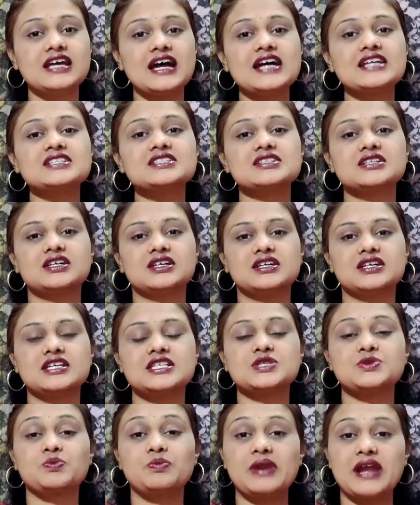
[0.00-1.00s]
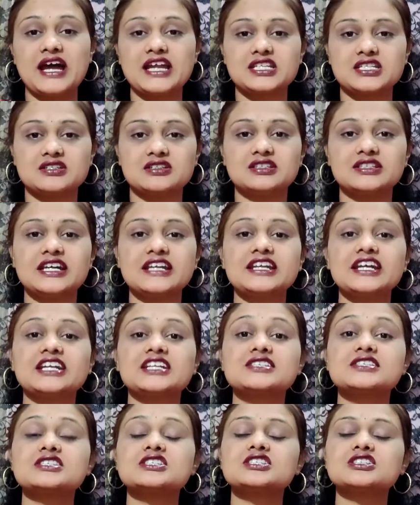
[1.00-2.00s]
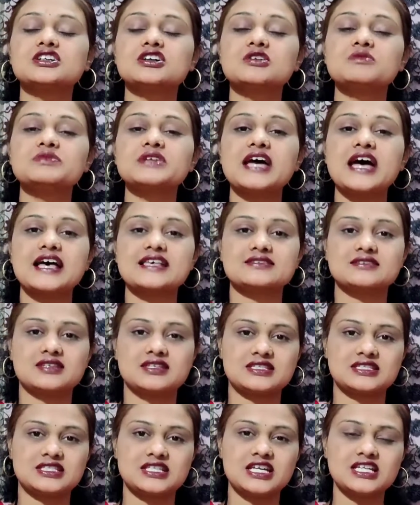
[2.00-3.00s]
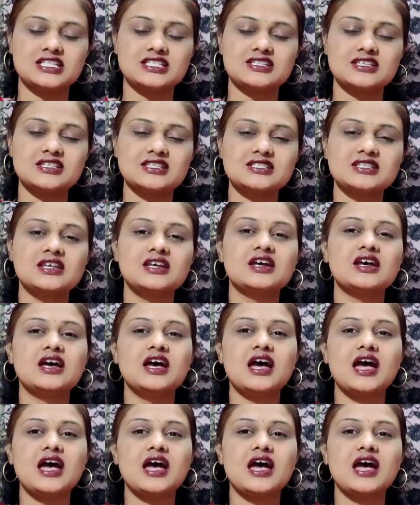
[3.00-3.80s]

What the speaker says: that is bladder, then it is termed as cystitis,